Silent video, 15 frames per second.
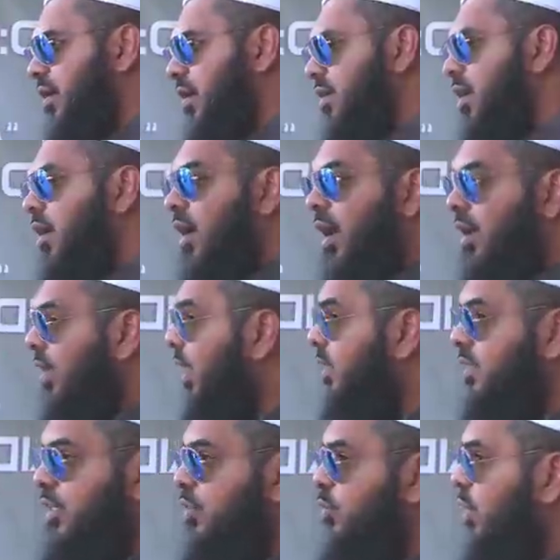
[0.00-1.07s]
Right? Allah
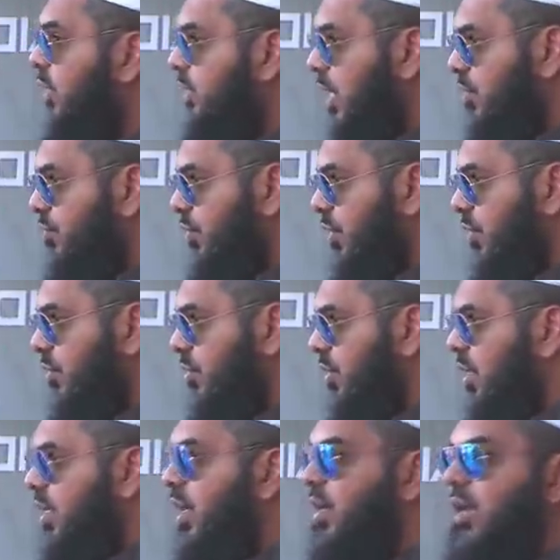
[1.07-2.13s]
doesn't want that for you.
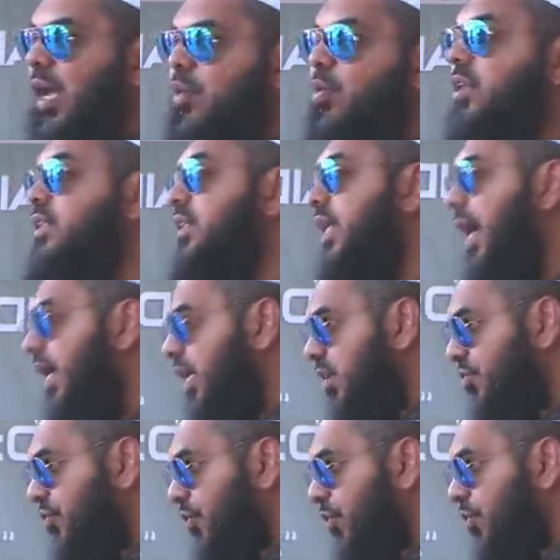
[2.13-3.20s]
Allah wants
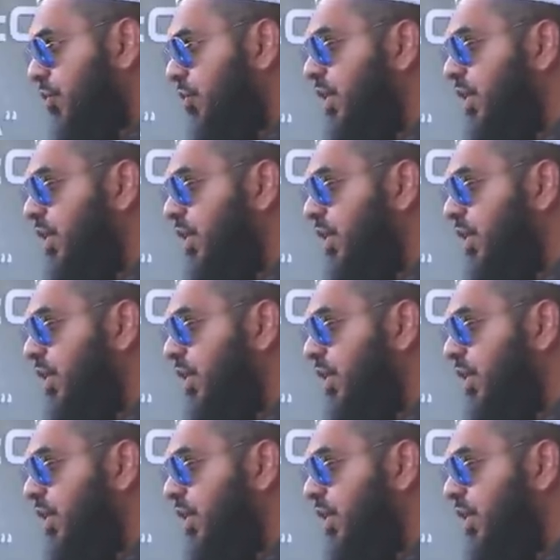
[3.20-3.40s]
guidance for you.